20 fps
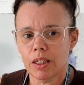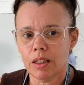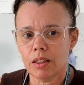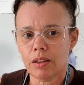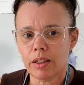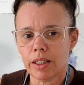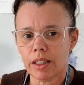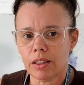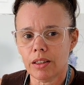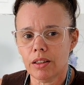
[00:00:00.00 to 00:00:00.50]

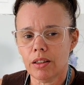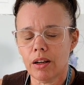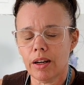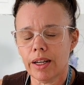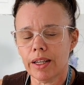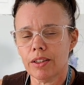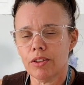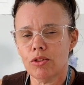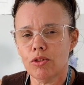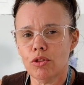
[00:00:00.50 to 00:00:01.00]
like
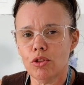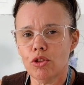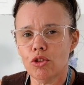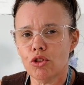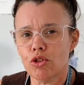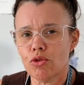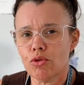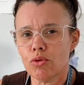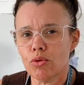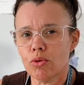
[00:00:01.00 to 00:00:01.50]
light
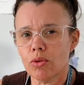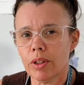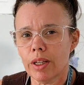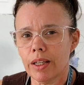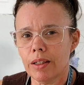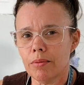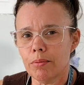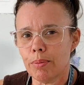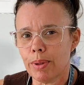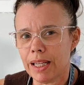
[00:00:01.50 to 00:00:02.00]
neutral
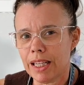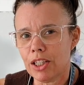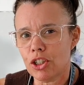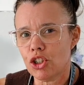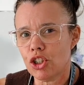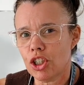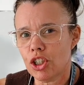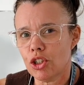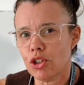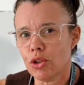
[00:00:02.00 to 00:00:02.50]
and
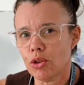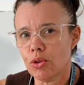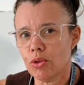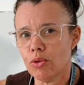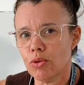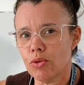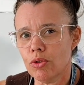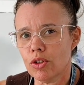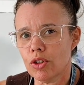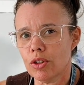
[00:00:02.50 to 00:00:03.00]
peachy
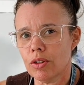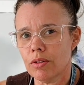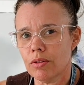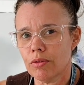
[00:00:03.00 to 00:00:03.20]
toned